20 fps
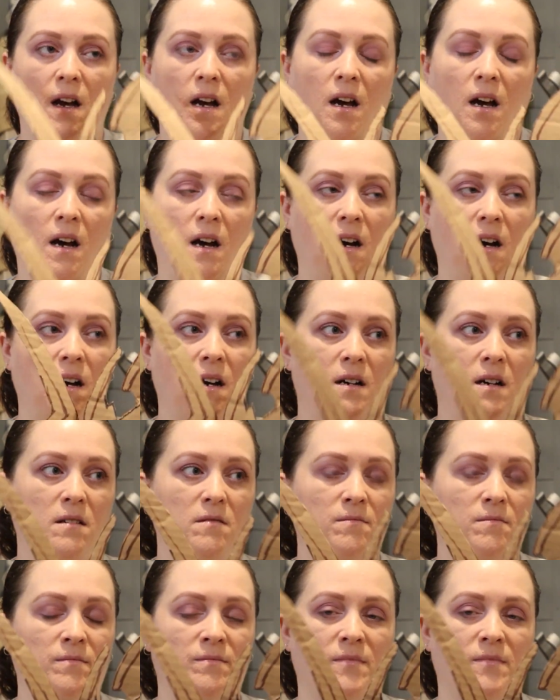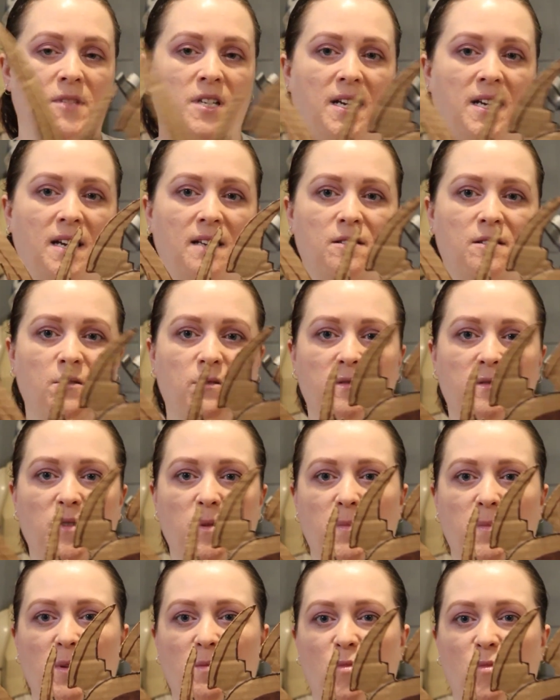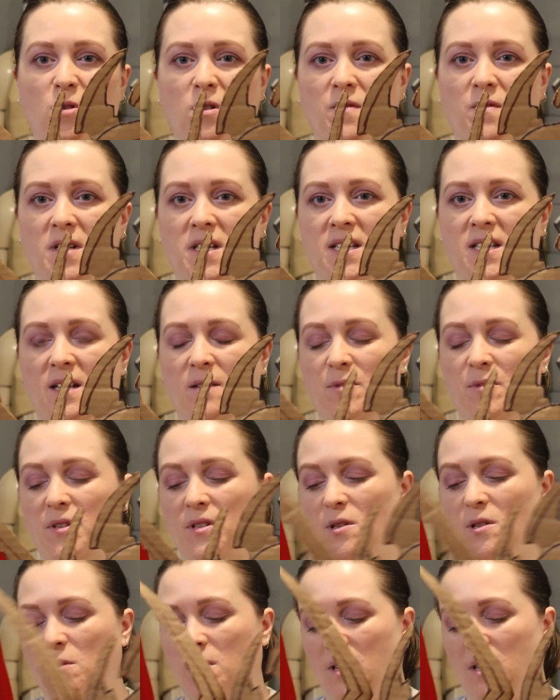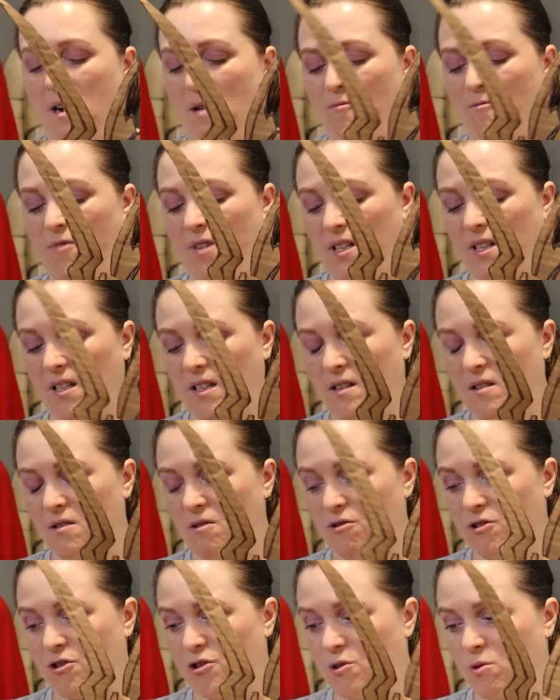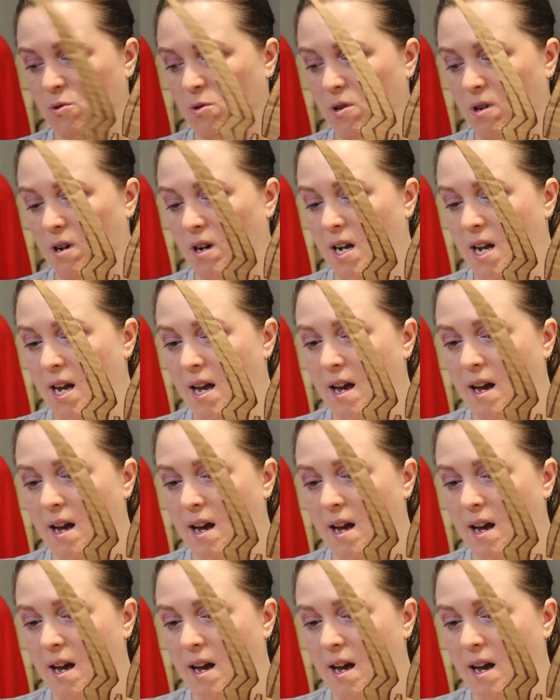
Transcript: to get sort of a bit more of a depth to it. I'm really not sure.